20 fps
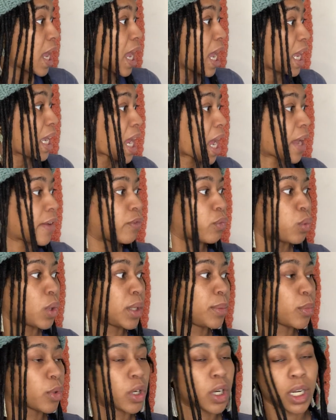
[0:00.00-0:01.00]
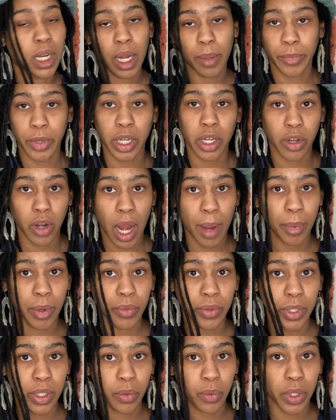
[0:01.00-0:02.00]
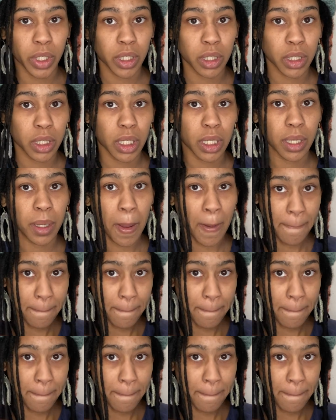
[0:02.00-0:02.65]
And I have one more. I'm gonna grab it really quickly.